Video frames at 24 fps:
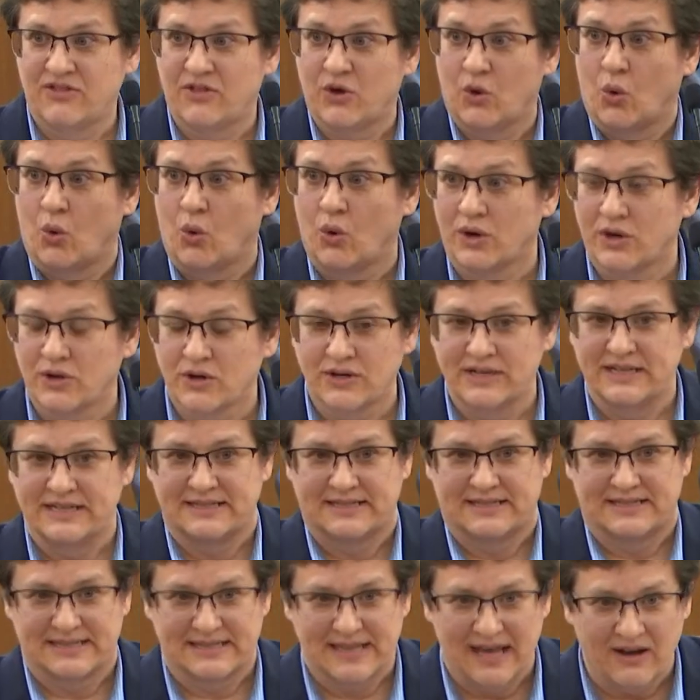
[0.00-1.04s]
The order
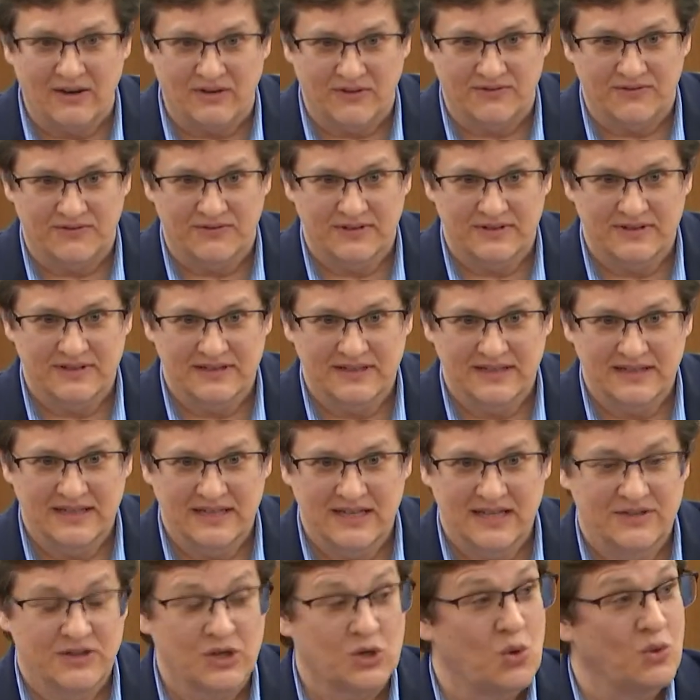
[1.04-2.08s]
itself,
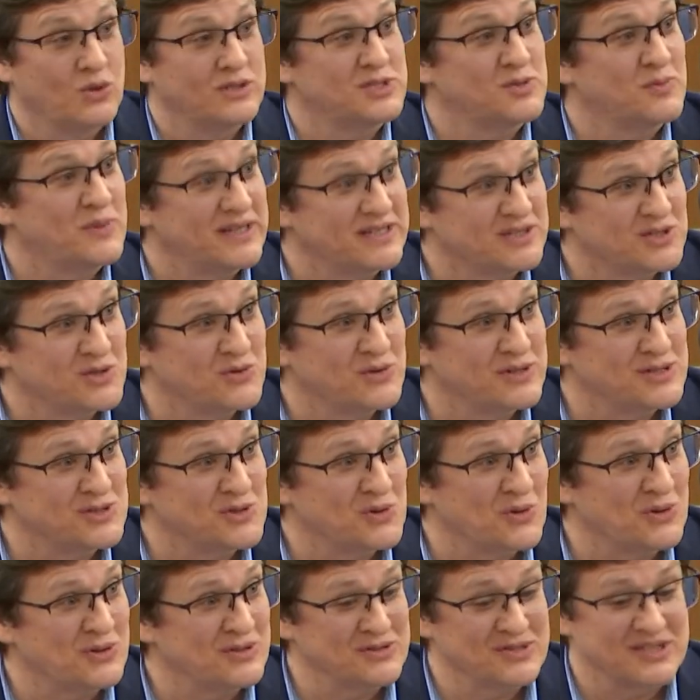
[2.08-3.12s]
the court speaks through its
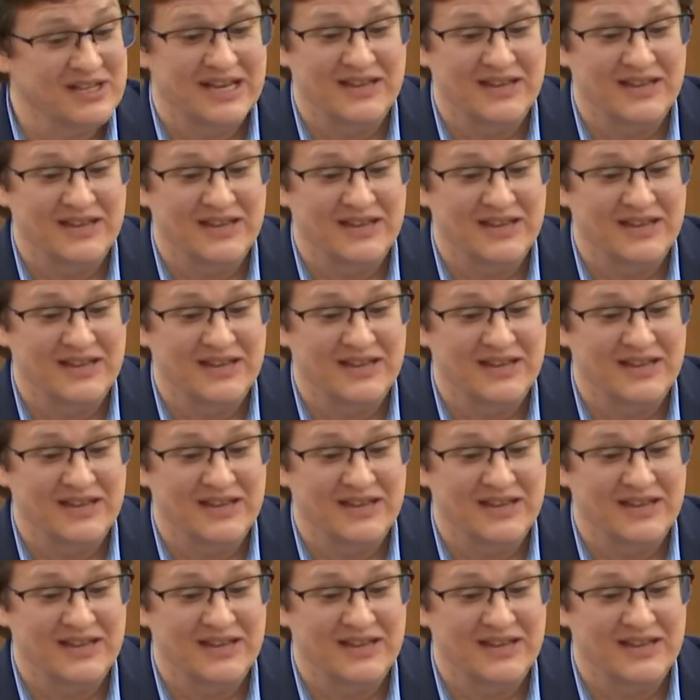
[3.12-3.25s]
orders,